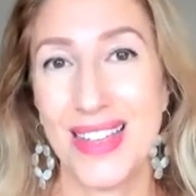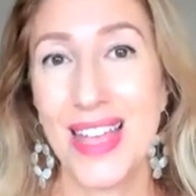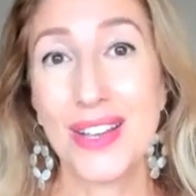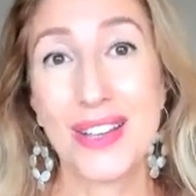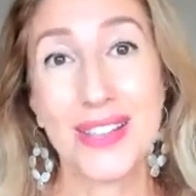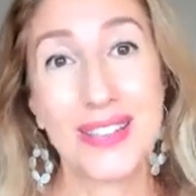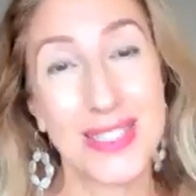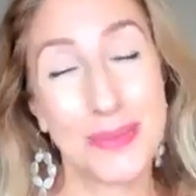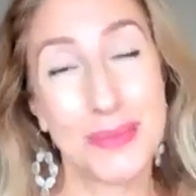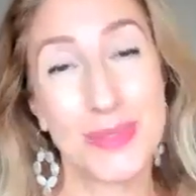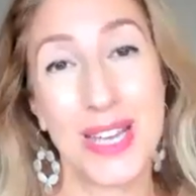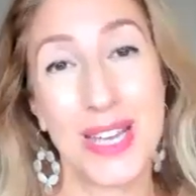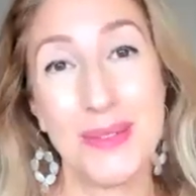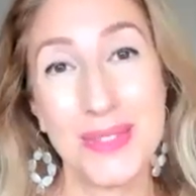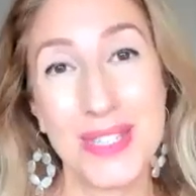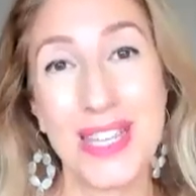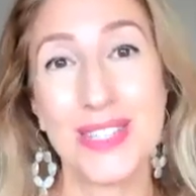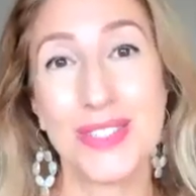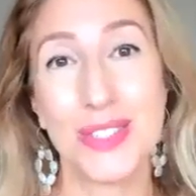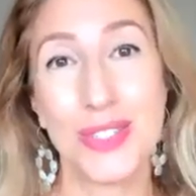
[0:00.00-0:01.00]
Because sometimes
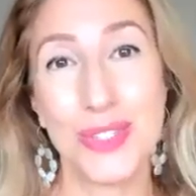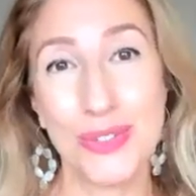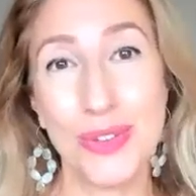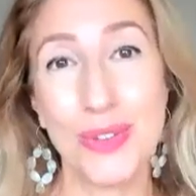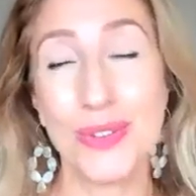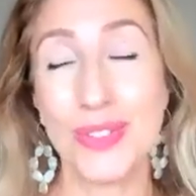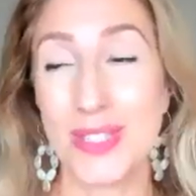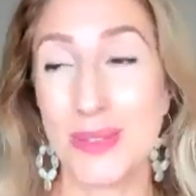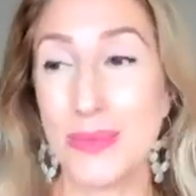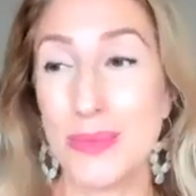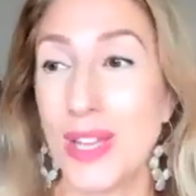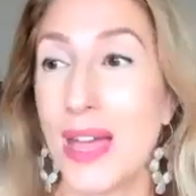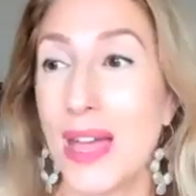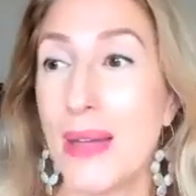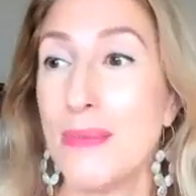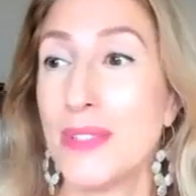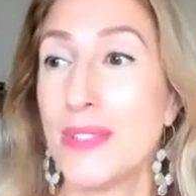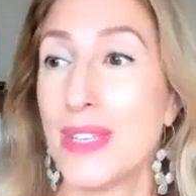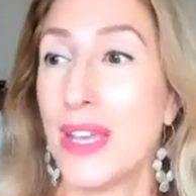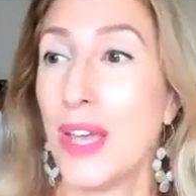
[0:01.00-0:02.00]
that's the truth.
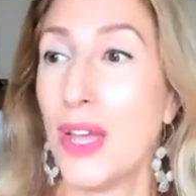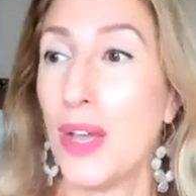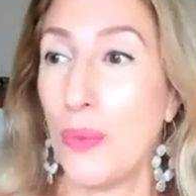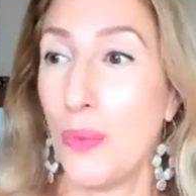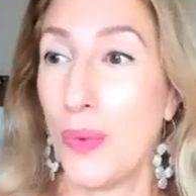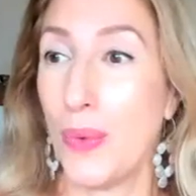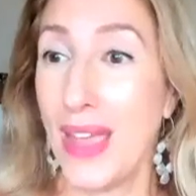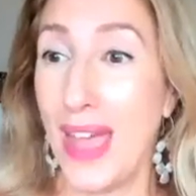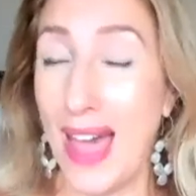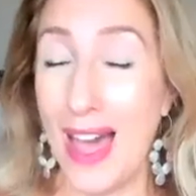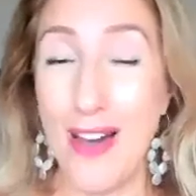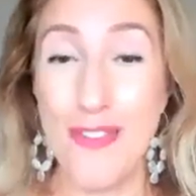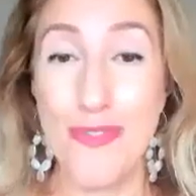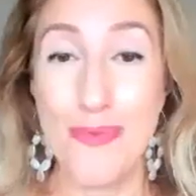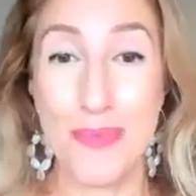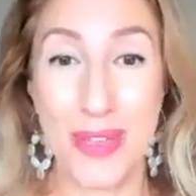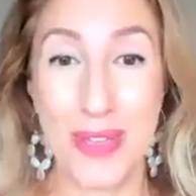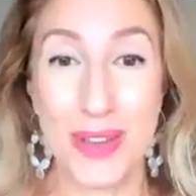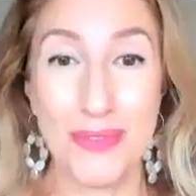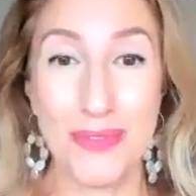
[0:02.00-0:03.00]
Sometimes we have
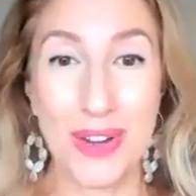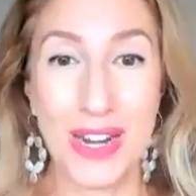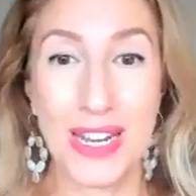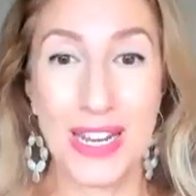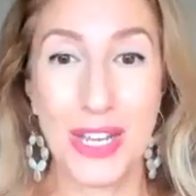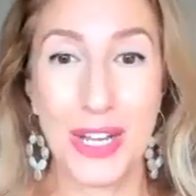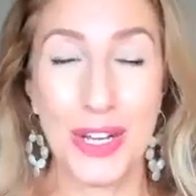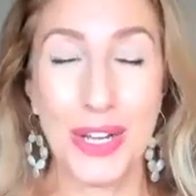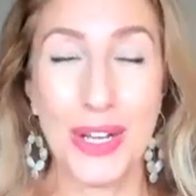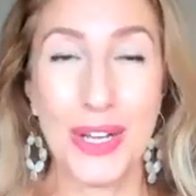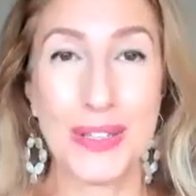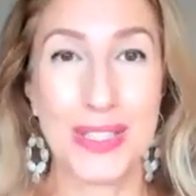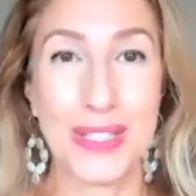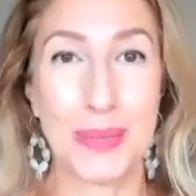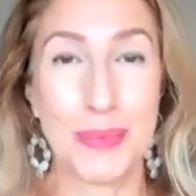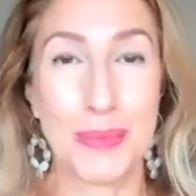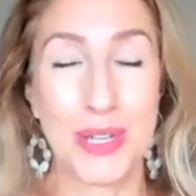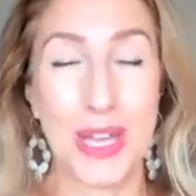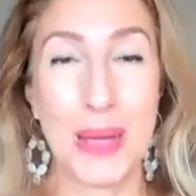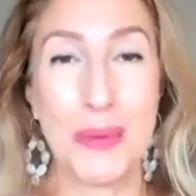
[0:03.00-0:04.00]
been really hurt.
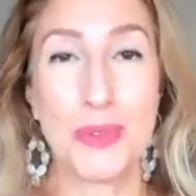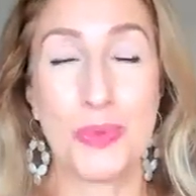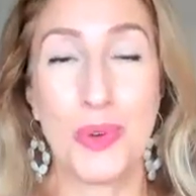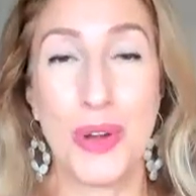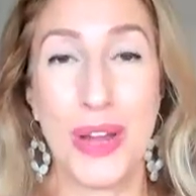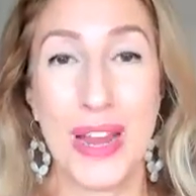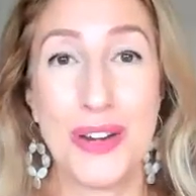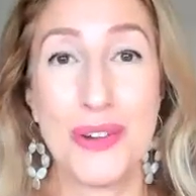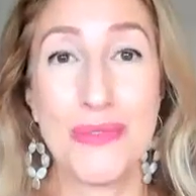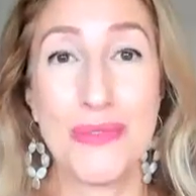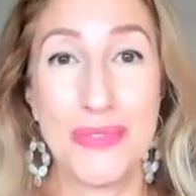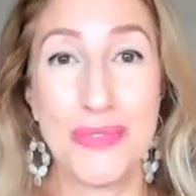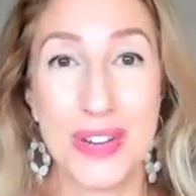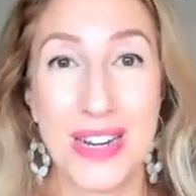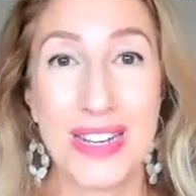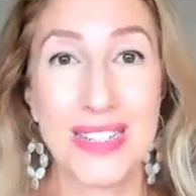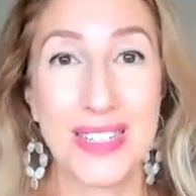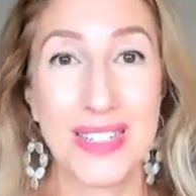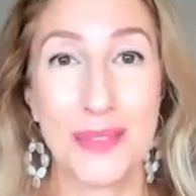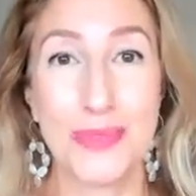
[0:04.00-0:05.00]
Sometimes we're in a
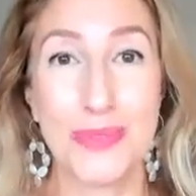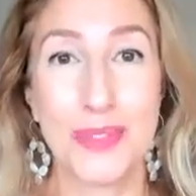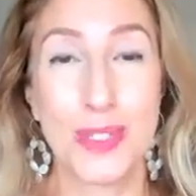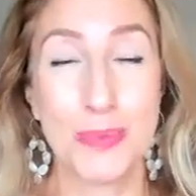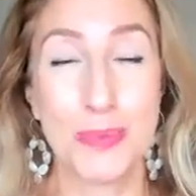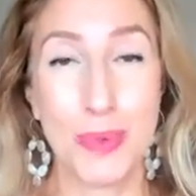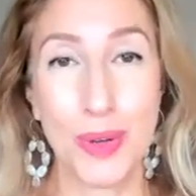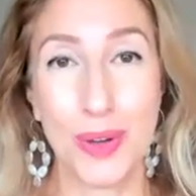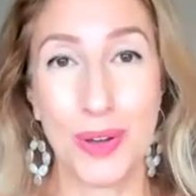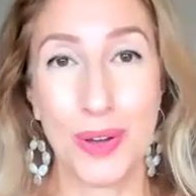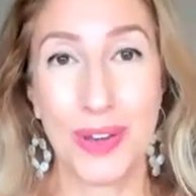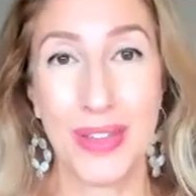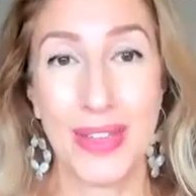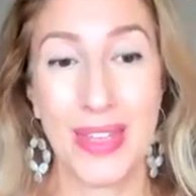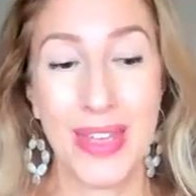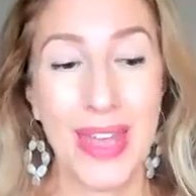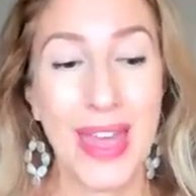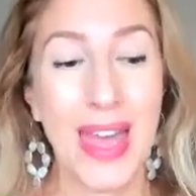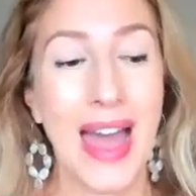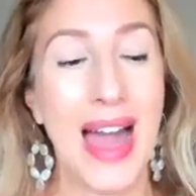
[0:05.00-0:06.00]
really tough spot,
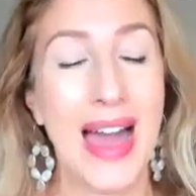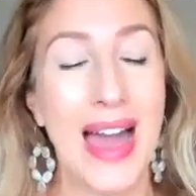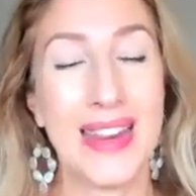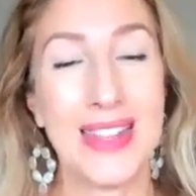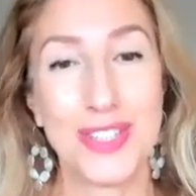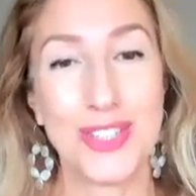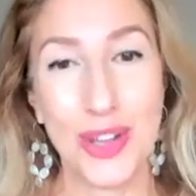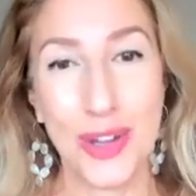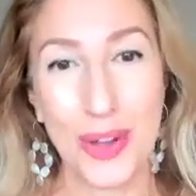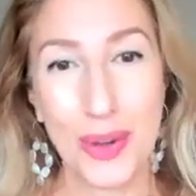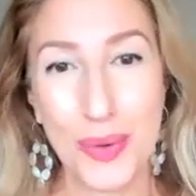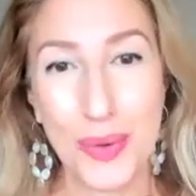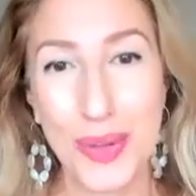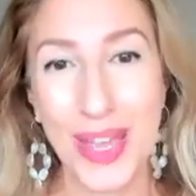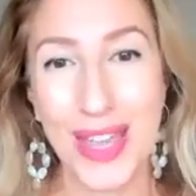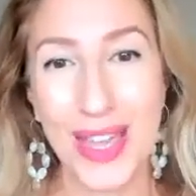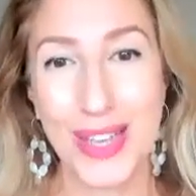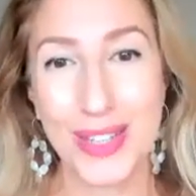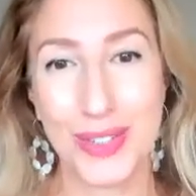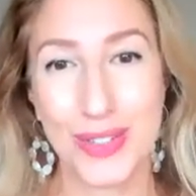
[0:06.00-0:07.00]
and it's
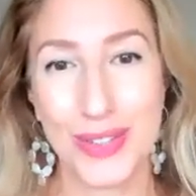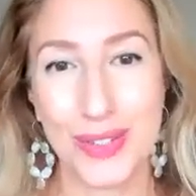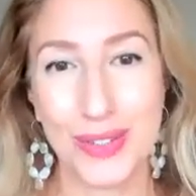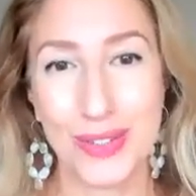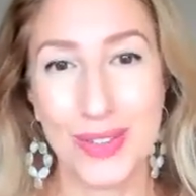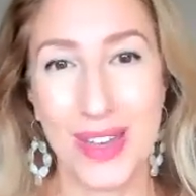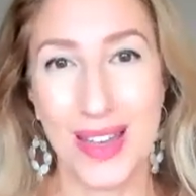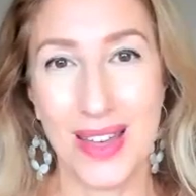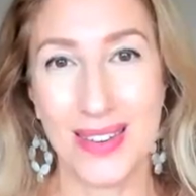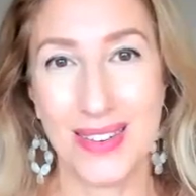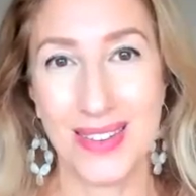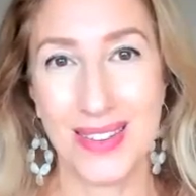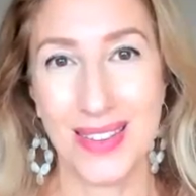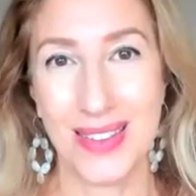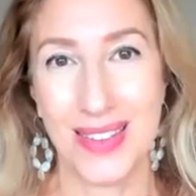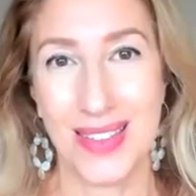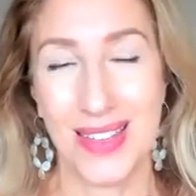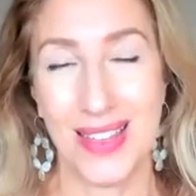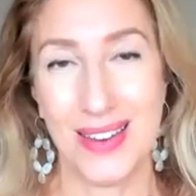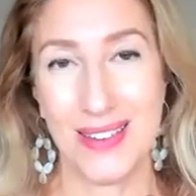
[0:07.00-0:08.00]
okay to do that,
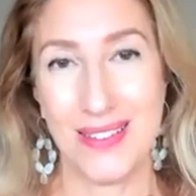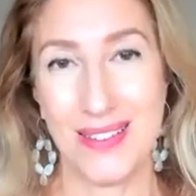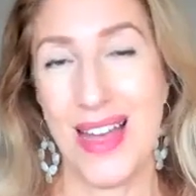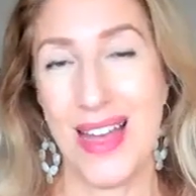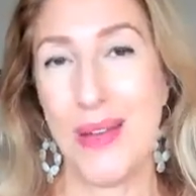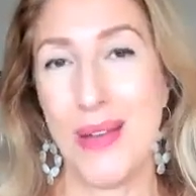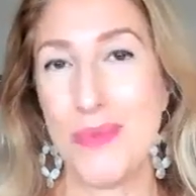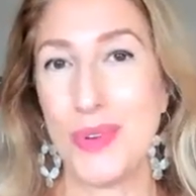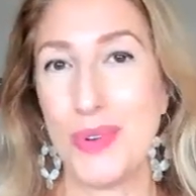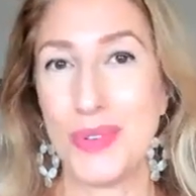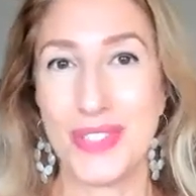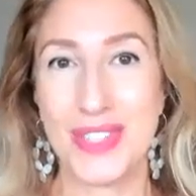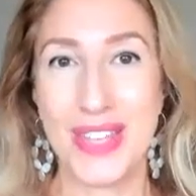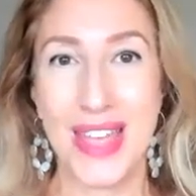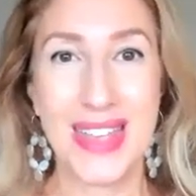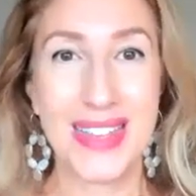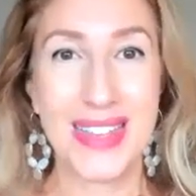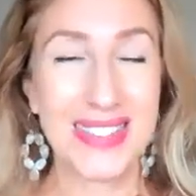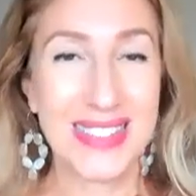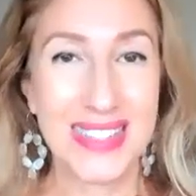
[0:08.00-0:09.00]
right? I'm not
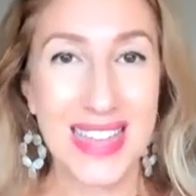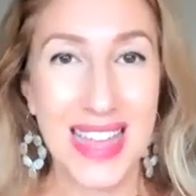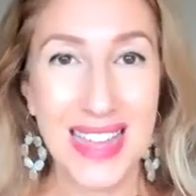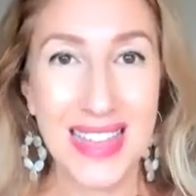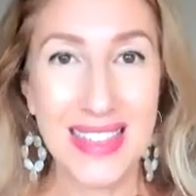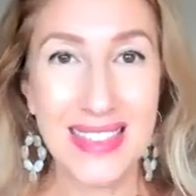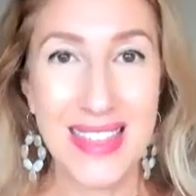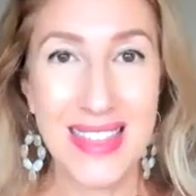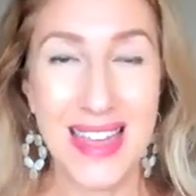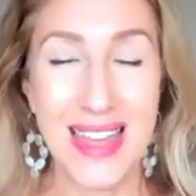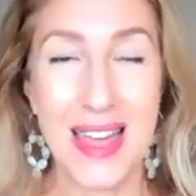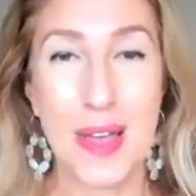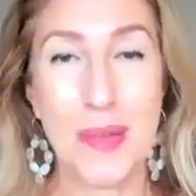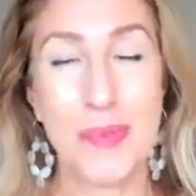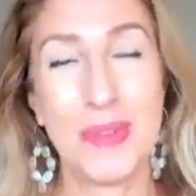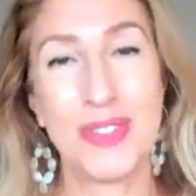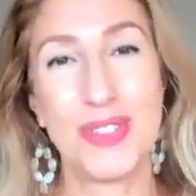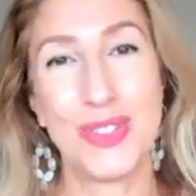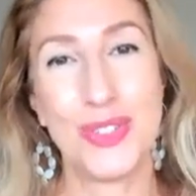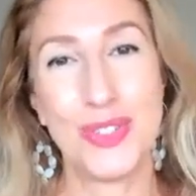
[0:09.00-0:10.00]
saying stay in there,
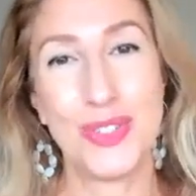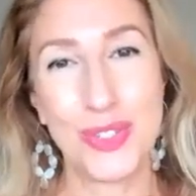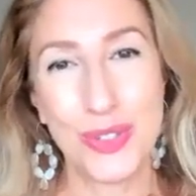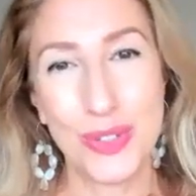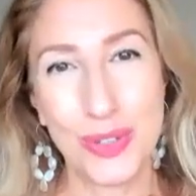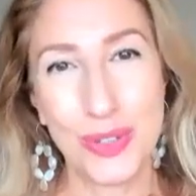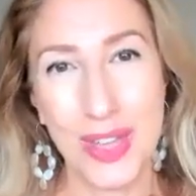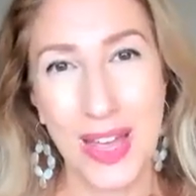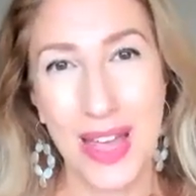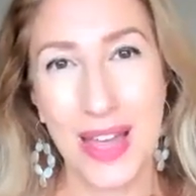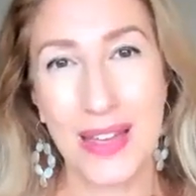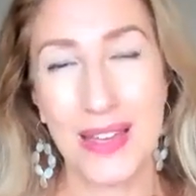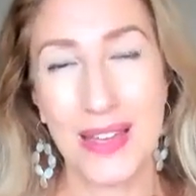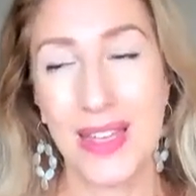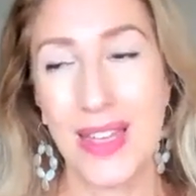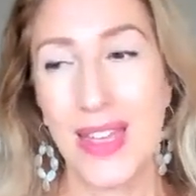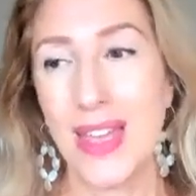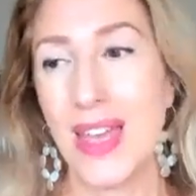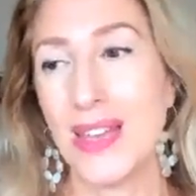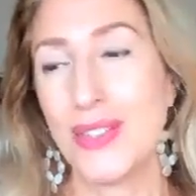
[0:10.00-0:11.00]
but to do that
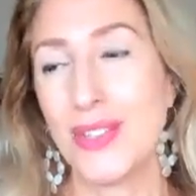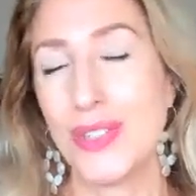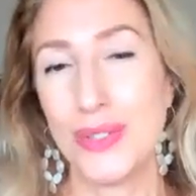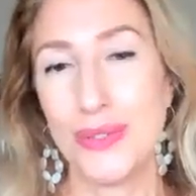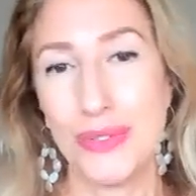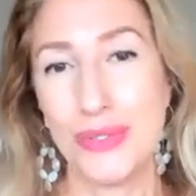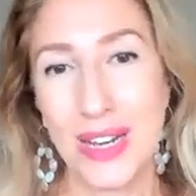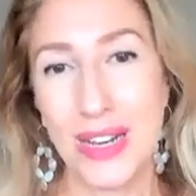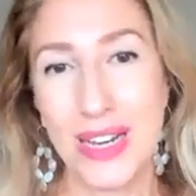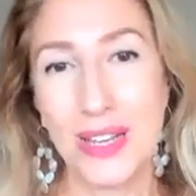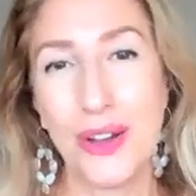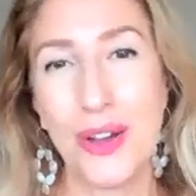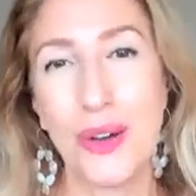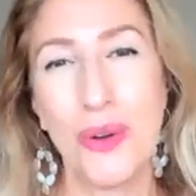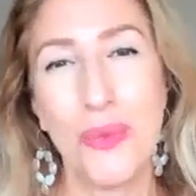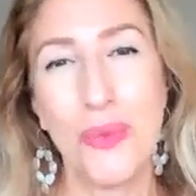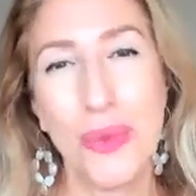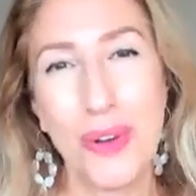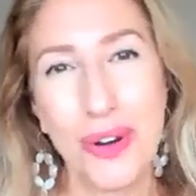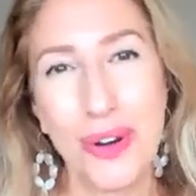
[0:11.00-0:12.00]
and to really go,
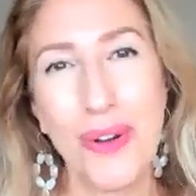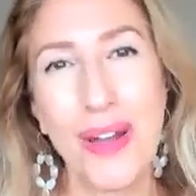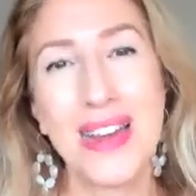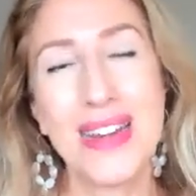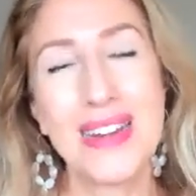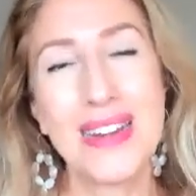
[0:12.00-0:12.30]
what do I